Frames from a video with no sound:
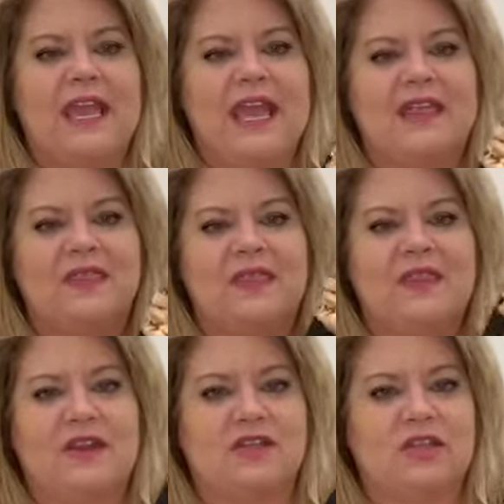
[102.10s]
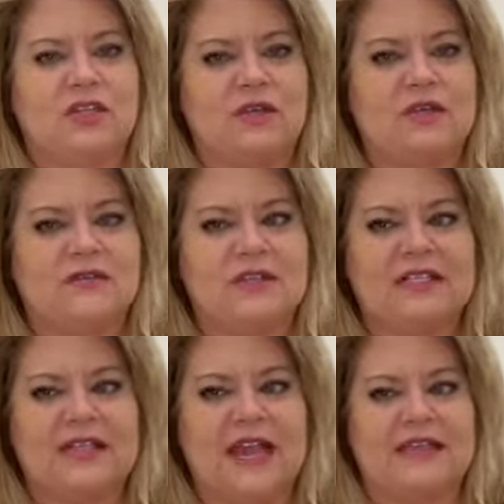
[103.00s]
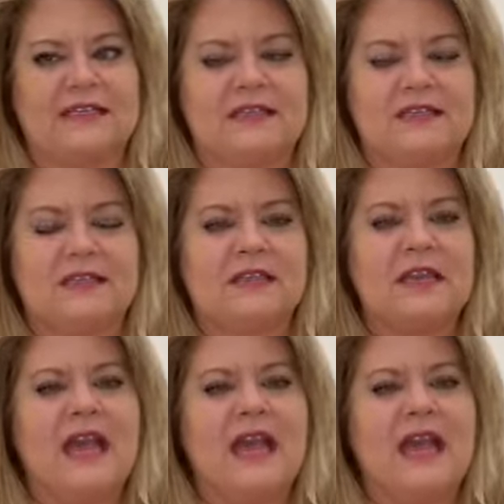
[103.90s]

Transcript: and they're two different sizes.